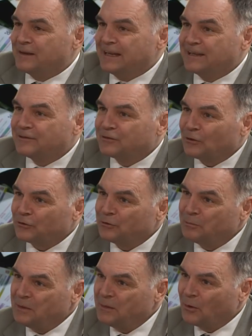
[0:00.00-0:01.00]
an insult
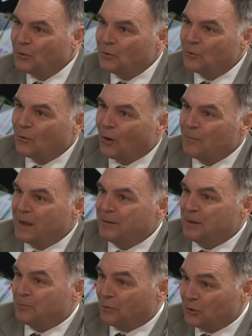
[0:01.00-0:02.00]
to people who are
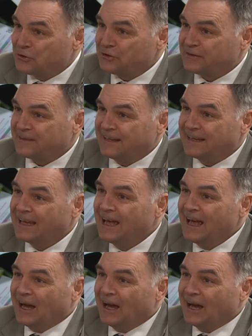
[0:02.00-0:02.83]
maybe purchasing